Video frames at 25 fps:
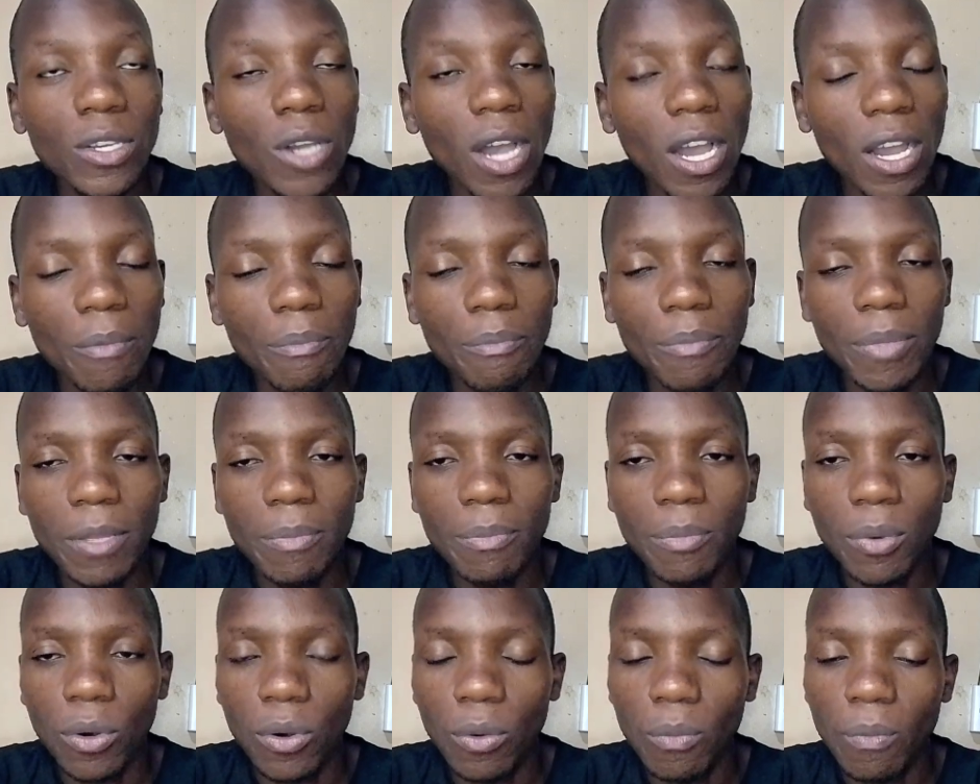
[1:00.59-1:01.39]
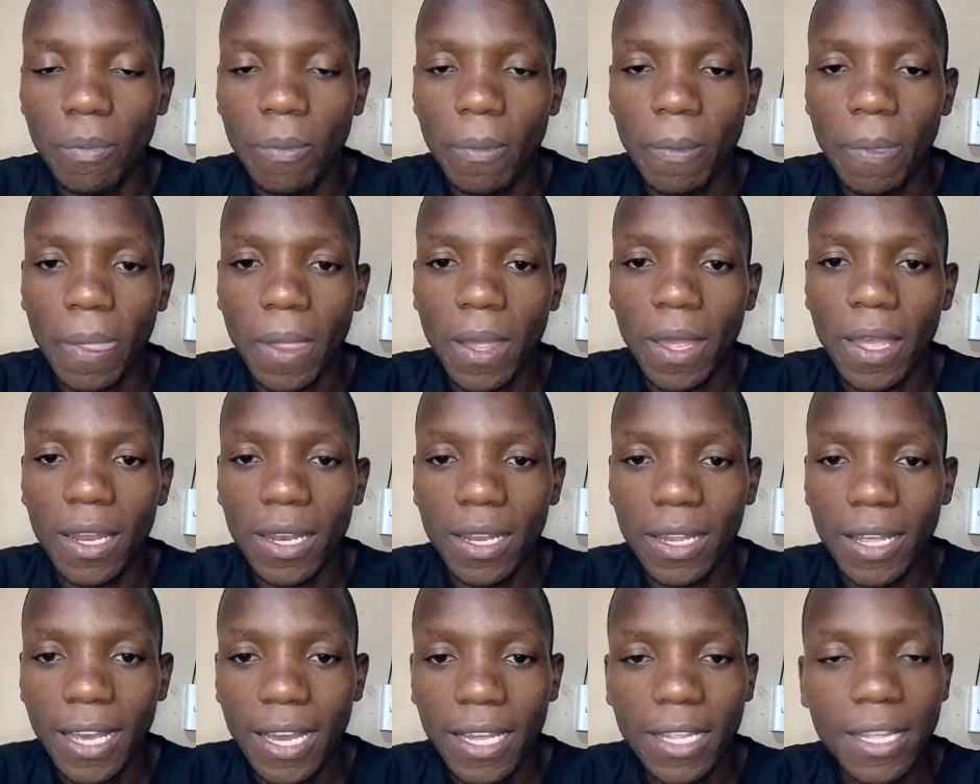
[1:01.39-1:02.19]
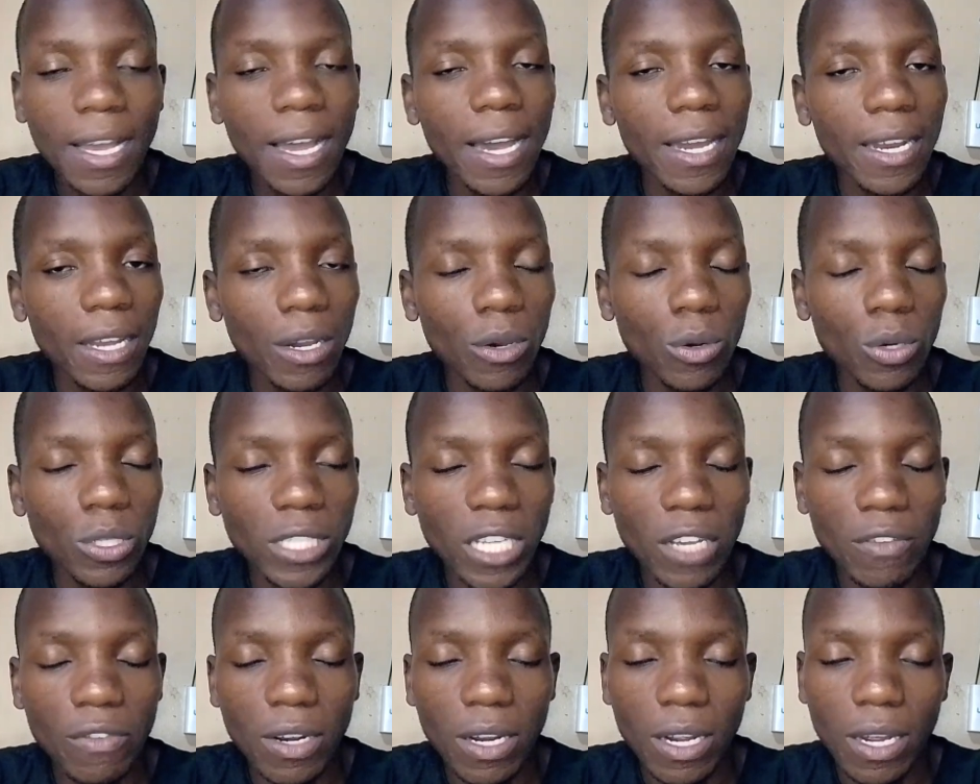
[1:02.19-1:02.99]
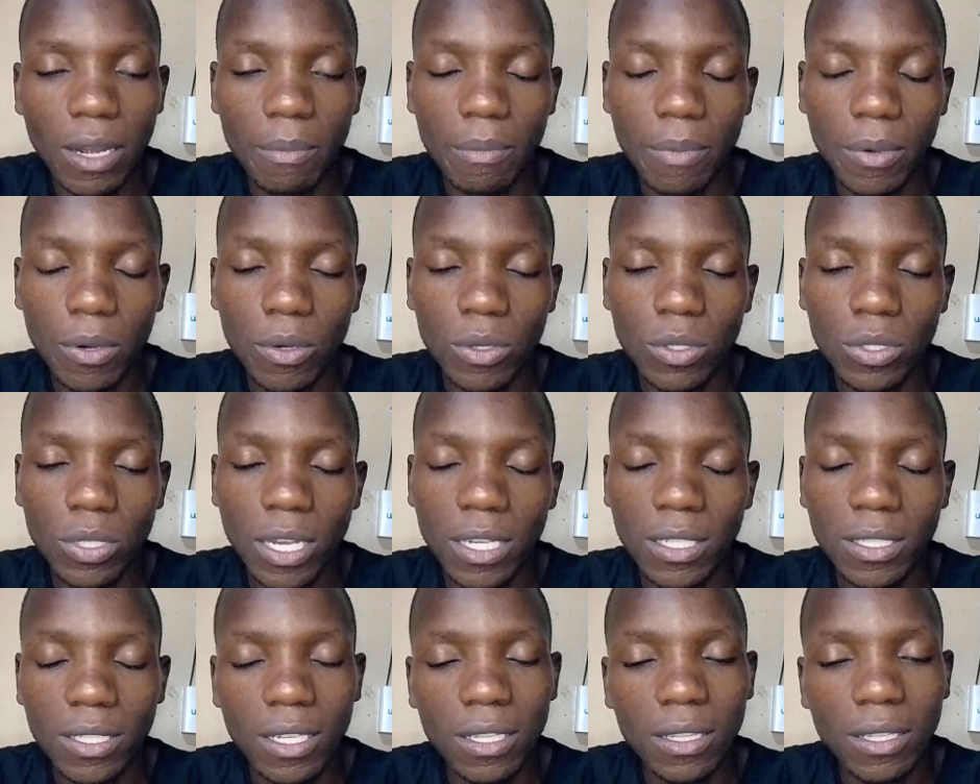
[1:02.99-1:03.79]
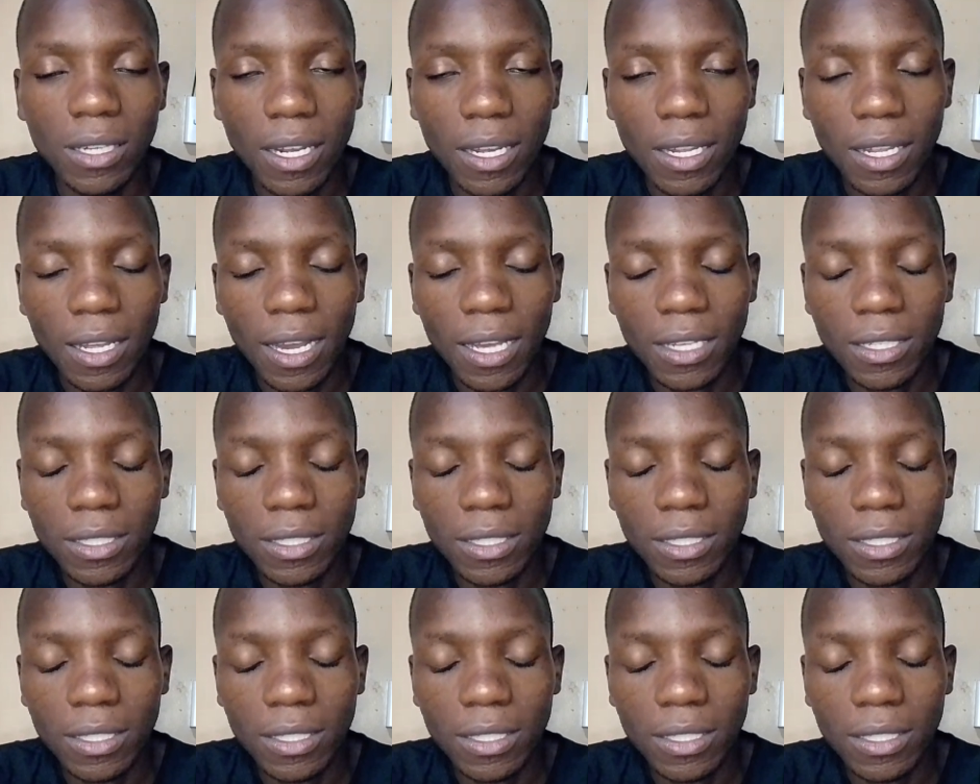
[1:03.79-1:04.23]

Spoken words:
young people in Kenya and across Africa, because as they try